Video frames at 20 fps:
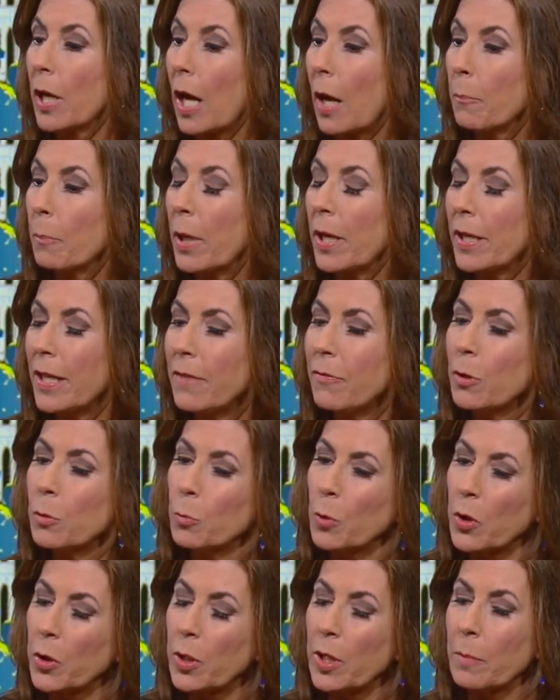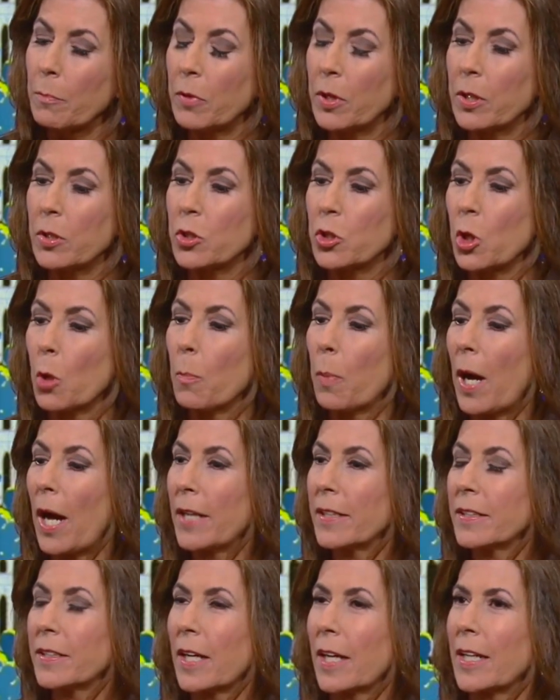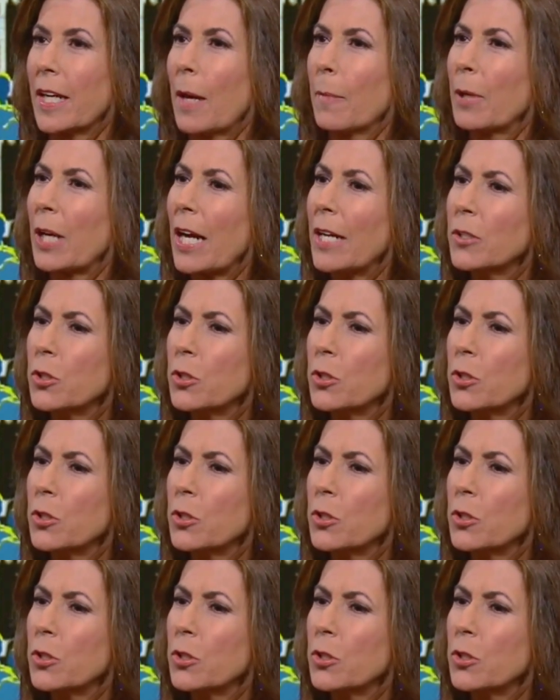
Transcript: But even with the Joe Biden dynamic,